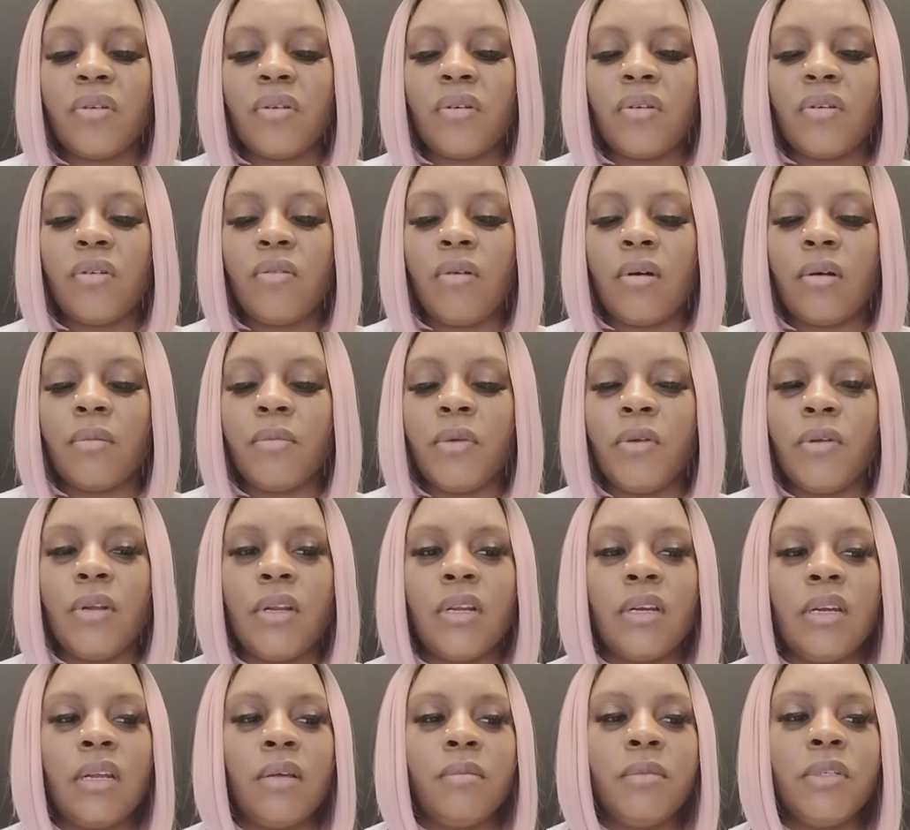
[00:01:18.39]
Or you could
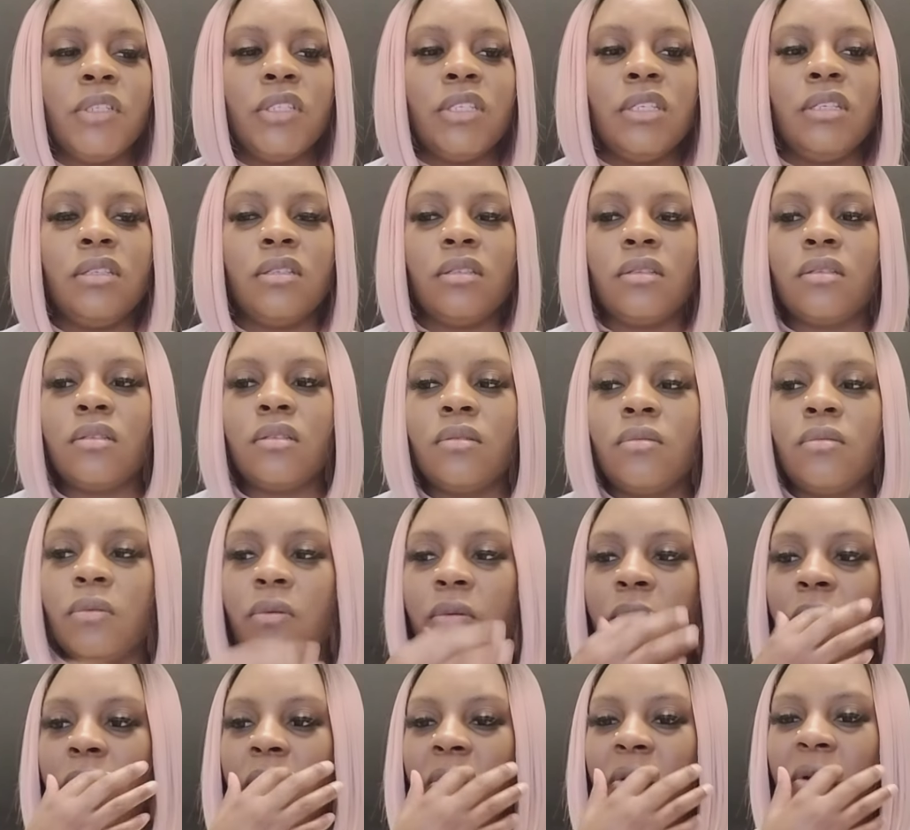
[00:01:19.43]
in the name of Jesus. Oh,
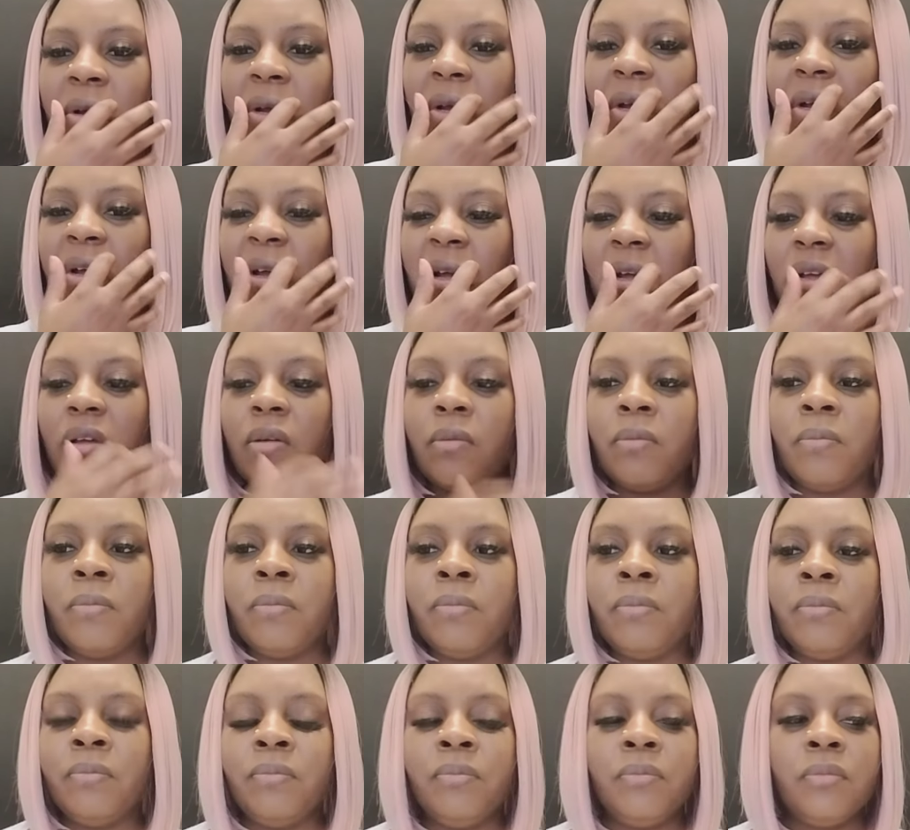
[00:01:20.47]
Lord.
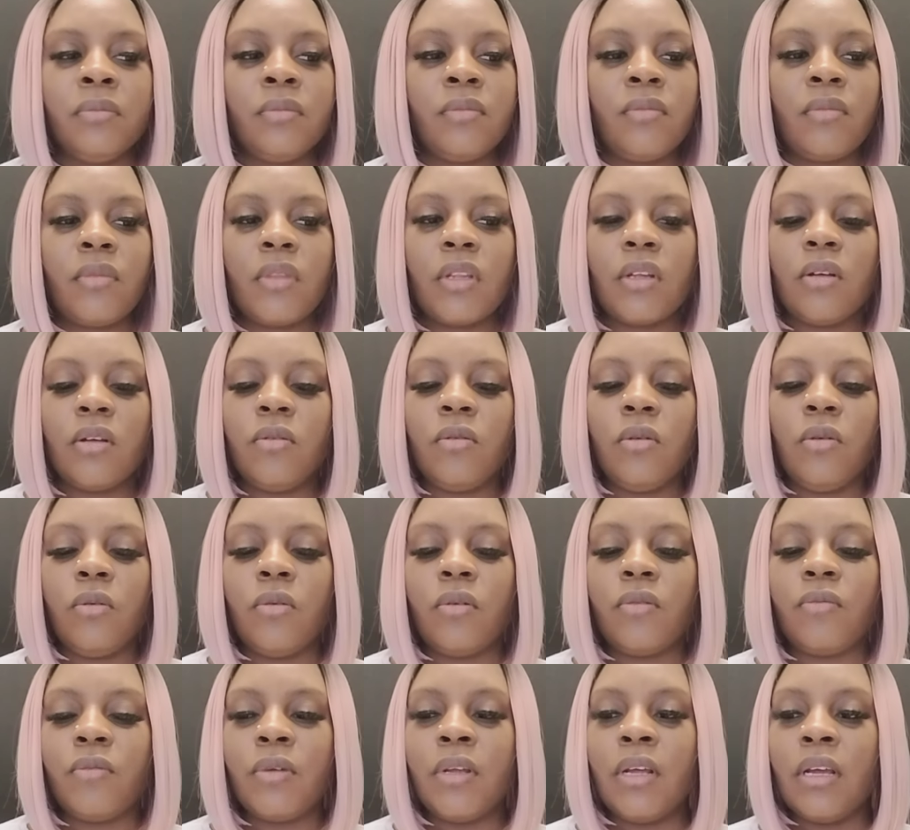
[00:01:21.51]
Oh,
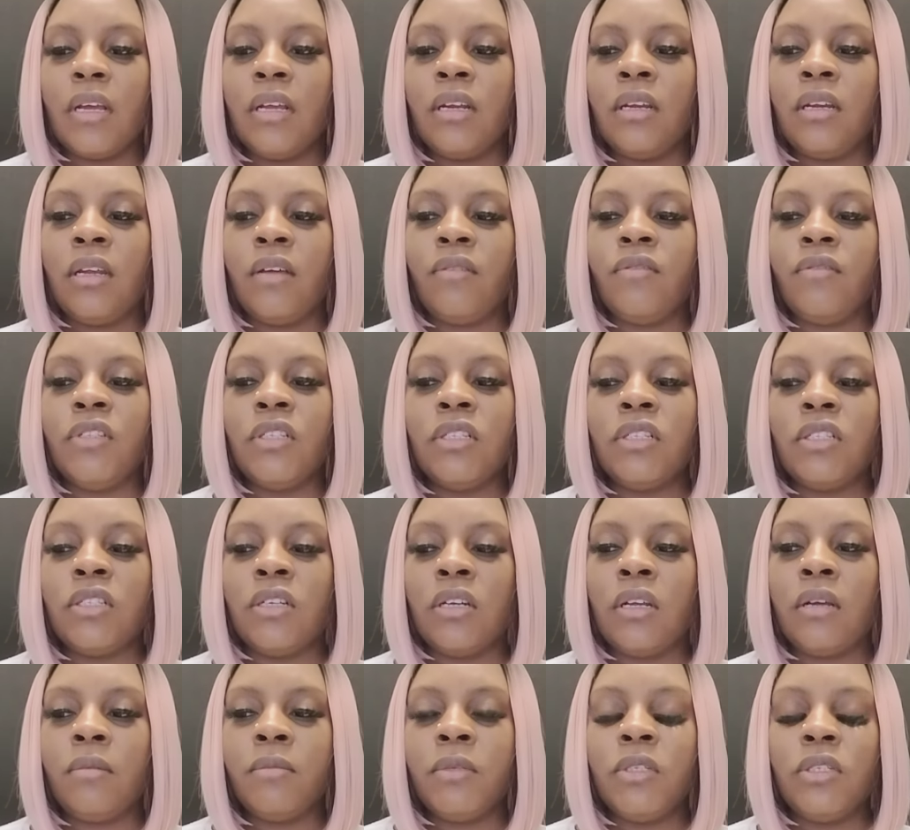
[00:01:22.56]
Lord. Yeah, any negligence in
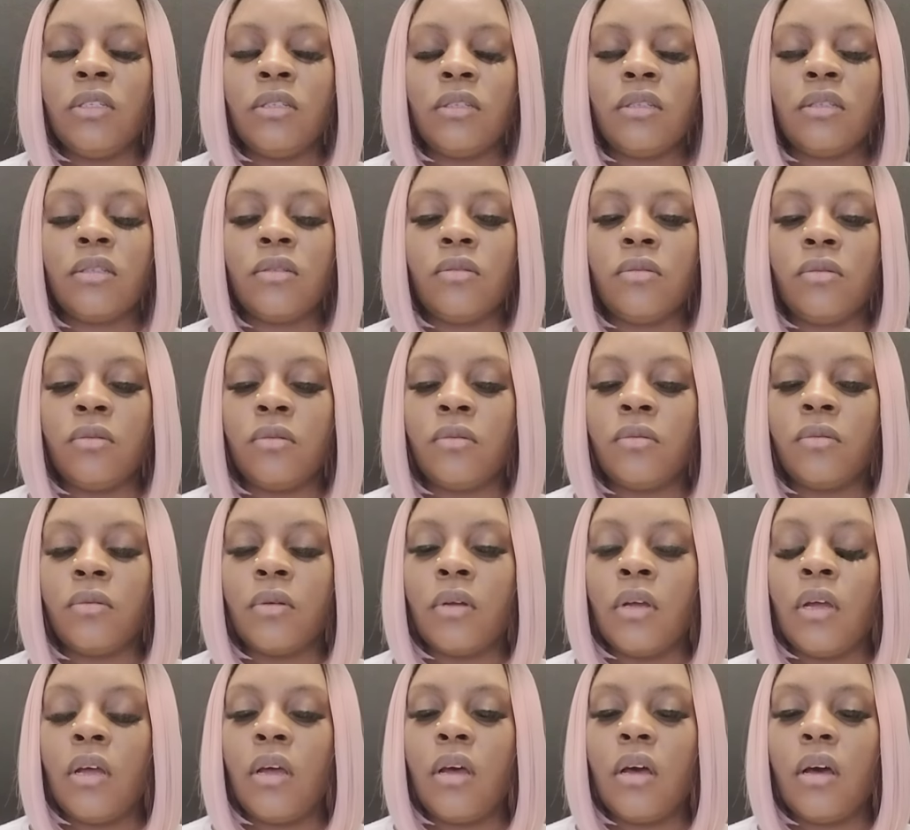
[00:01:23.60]
the name of Jesus. Ooh.
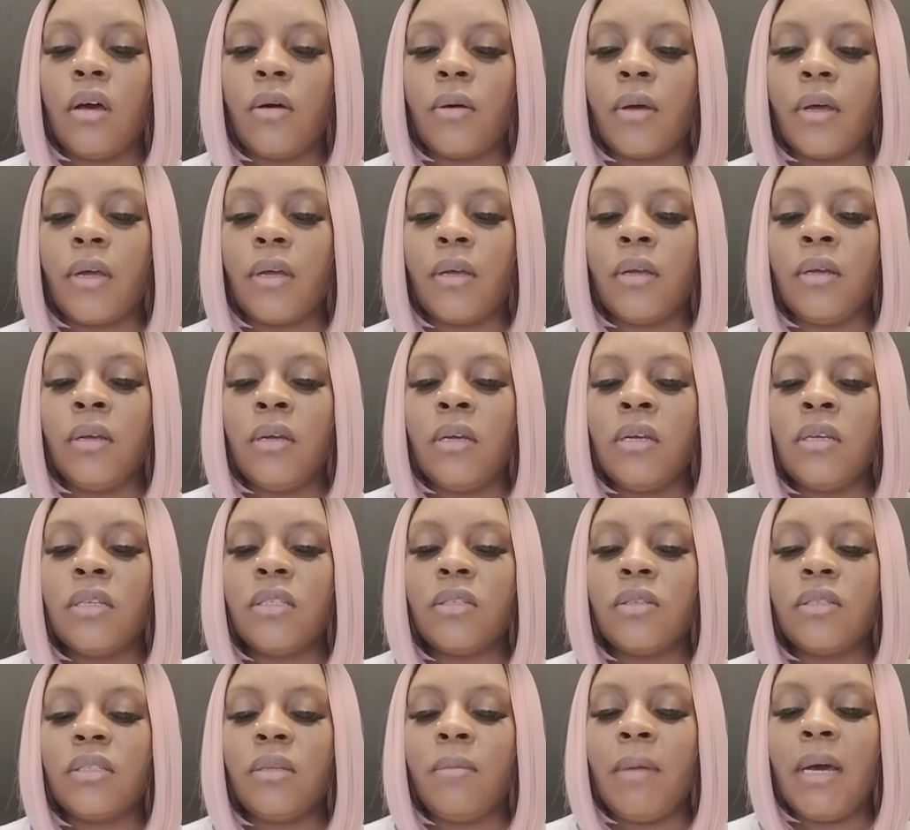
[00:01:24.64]
Okay.
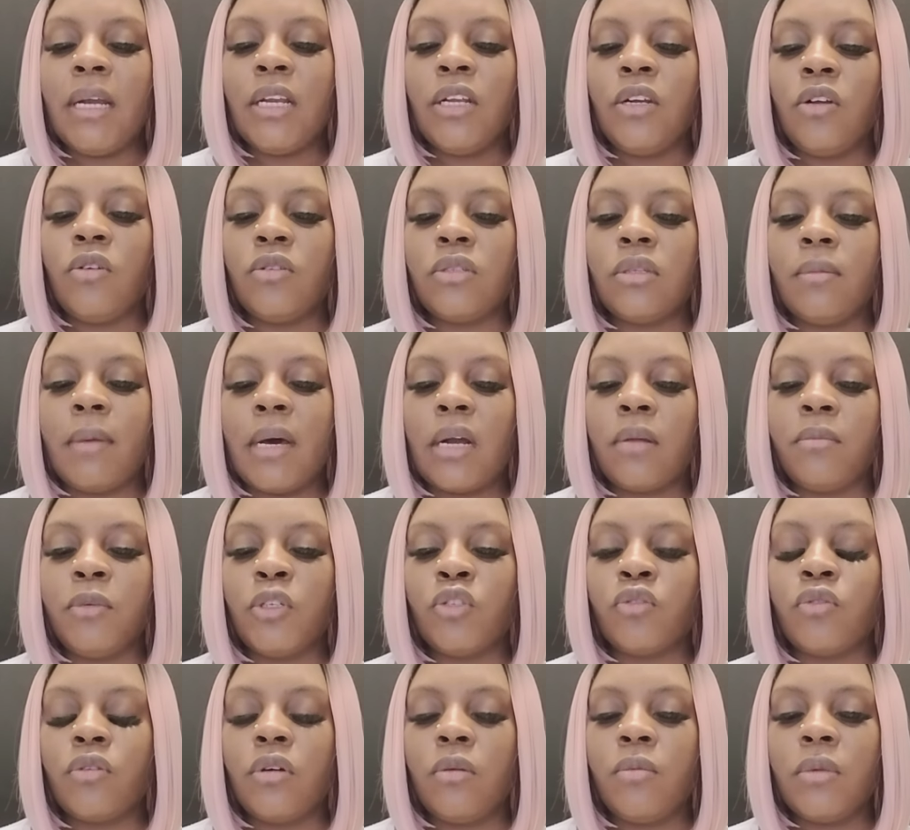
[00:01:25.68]
So somebody knows about a
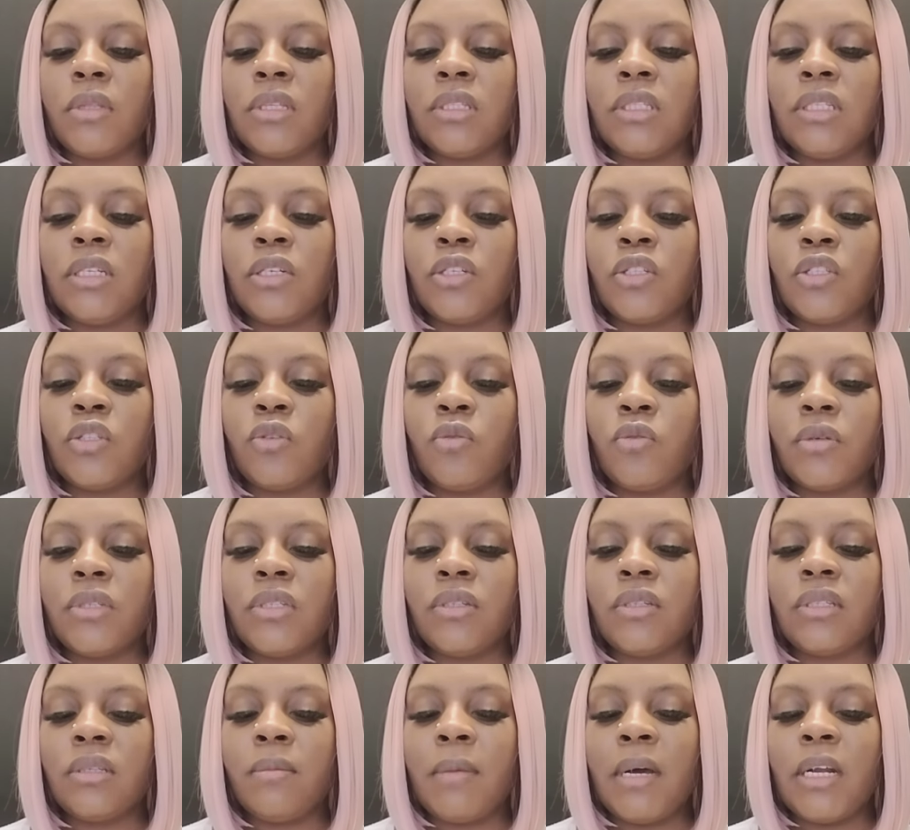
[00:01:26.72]
betrayal with the Ten of Swords
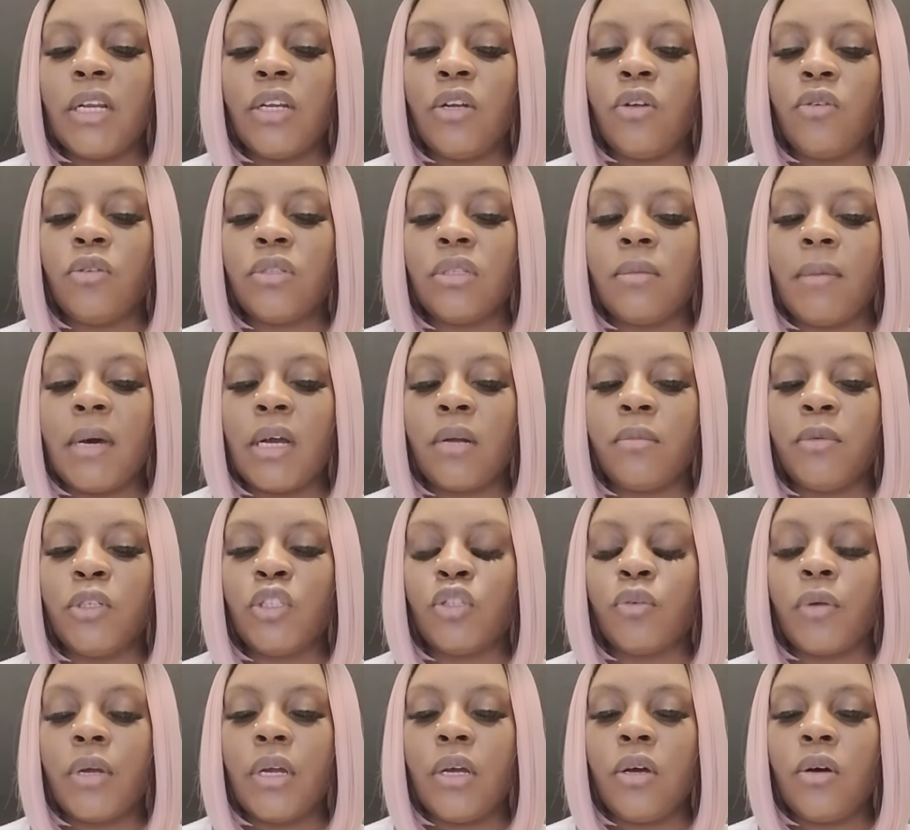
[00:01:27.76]
here. Somebody knows about a
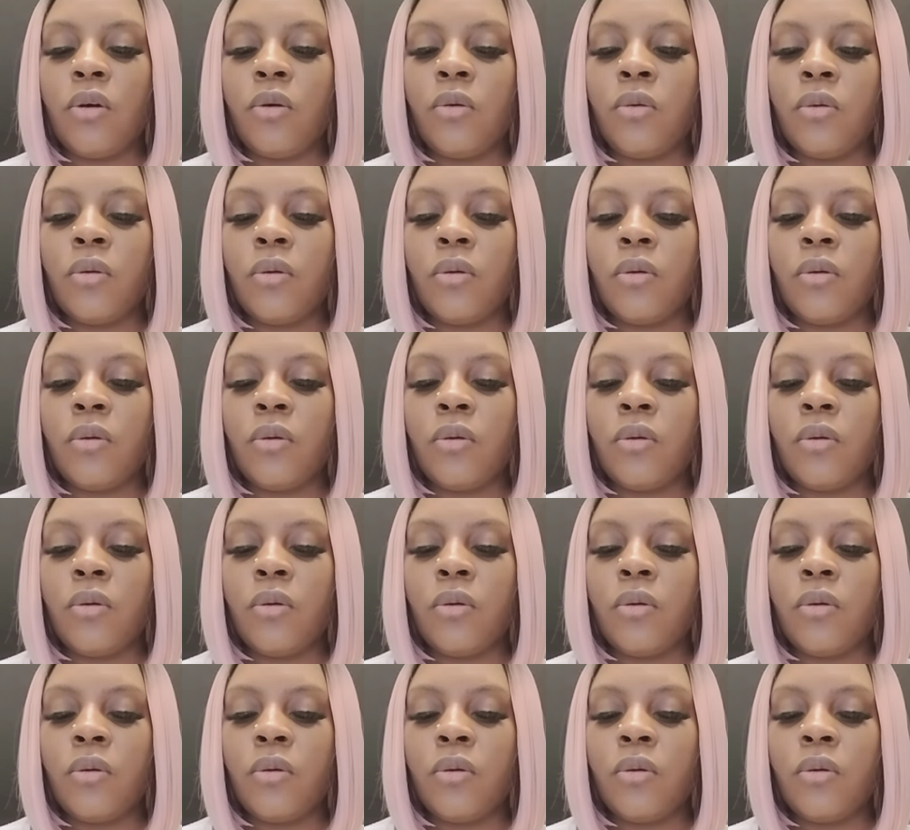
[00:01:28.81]
betrayal.